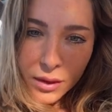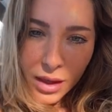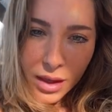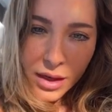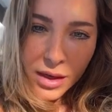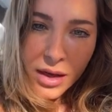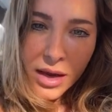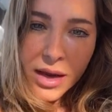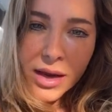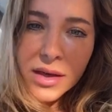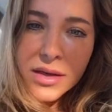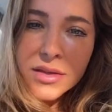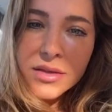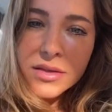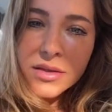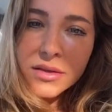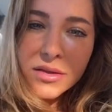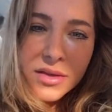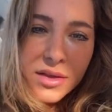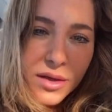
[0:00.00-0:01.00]
Hey guys,
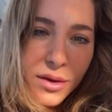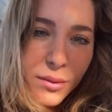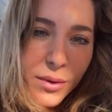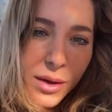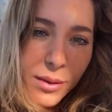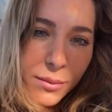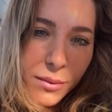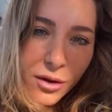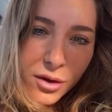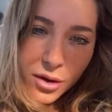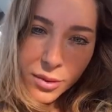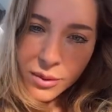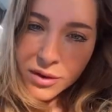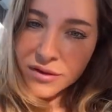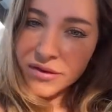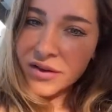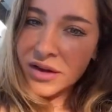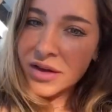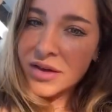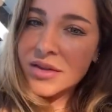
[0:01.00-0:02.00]
it's like a rainbow on my
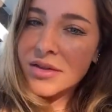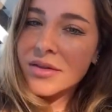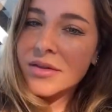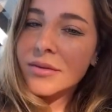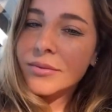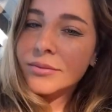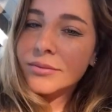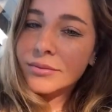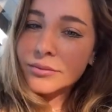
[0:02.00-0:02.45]
face.